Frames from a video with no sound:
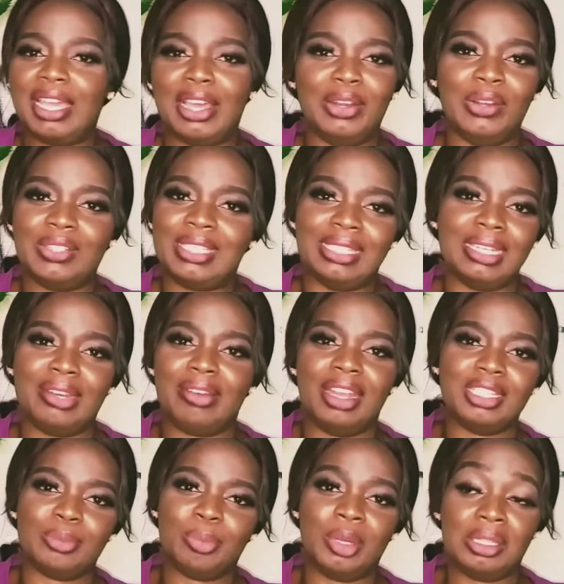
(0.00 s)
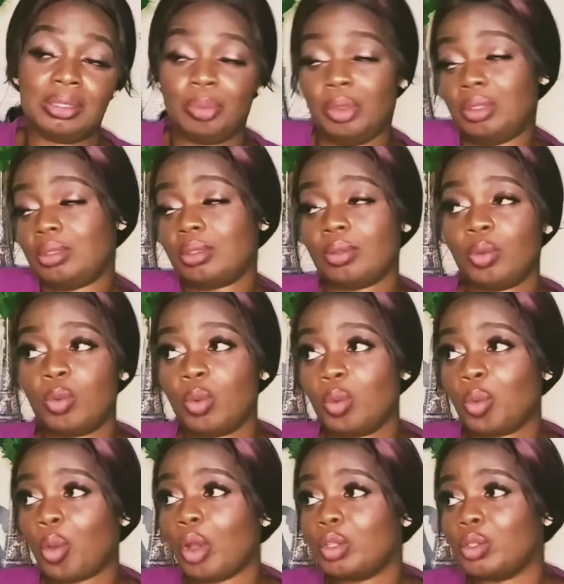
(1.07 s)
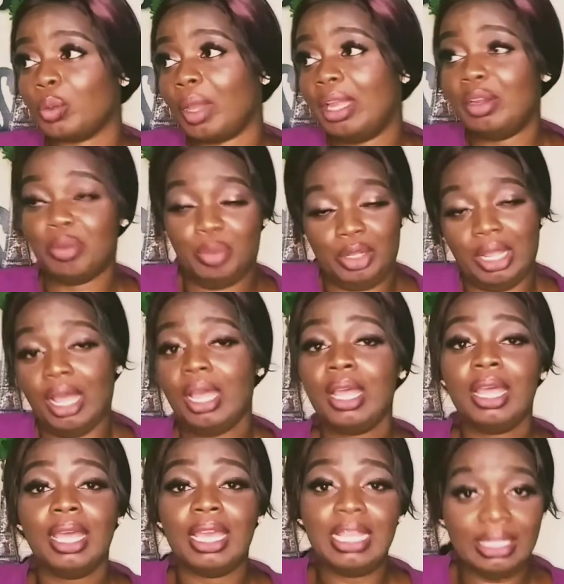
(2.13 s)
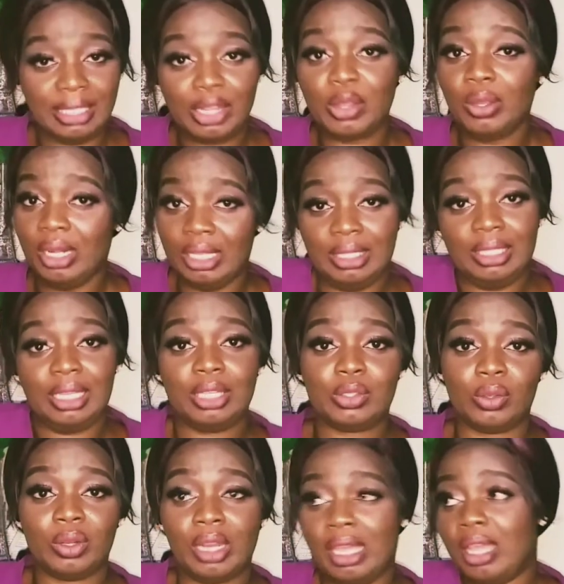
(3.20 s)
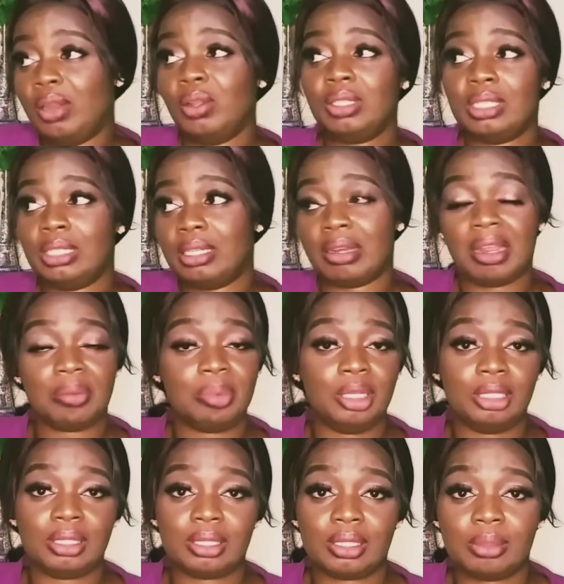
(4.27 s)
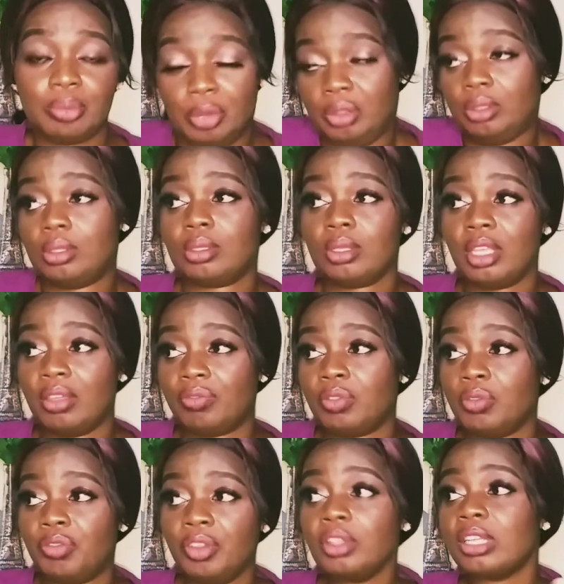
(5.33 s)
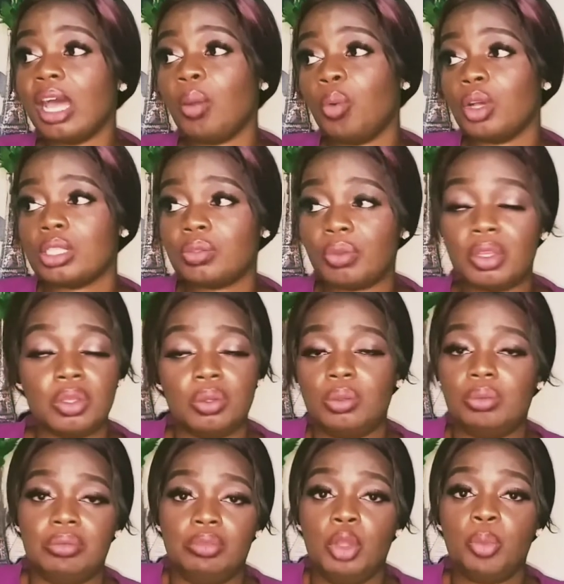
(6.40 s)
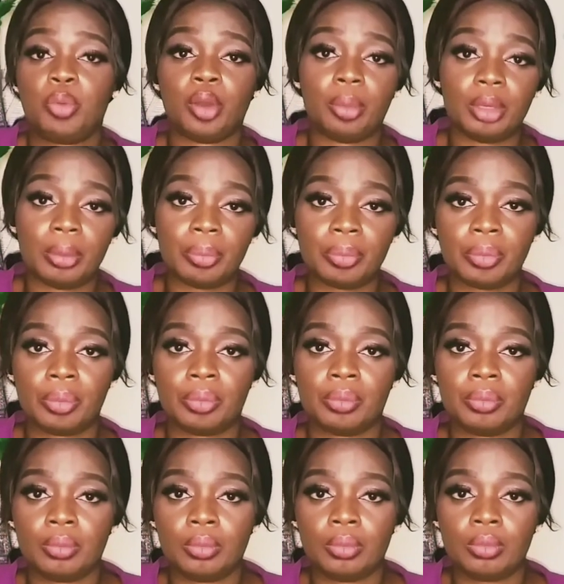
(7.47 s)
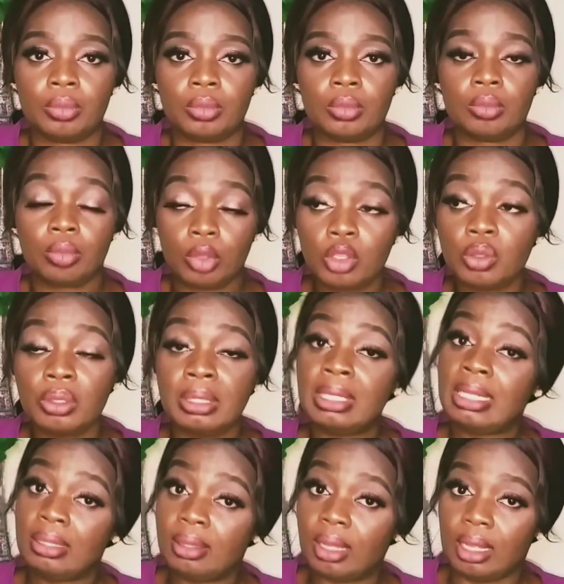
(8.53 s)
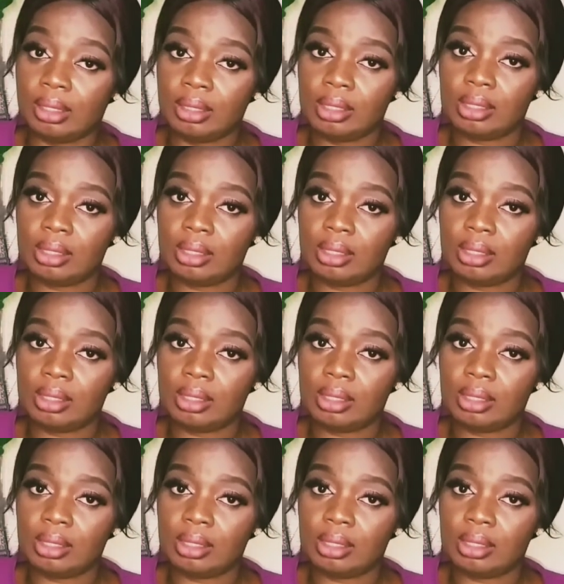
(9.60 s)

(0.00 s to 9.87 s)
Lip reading: you're not in the right place. But what do I know? But it's a good indicator that you're not in the right place. But if you feel that works for you, no problem. But you need that.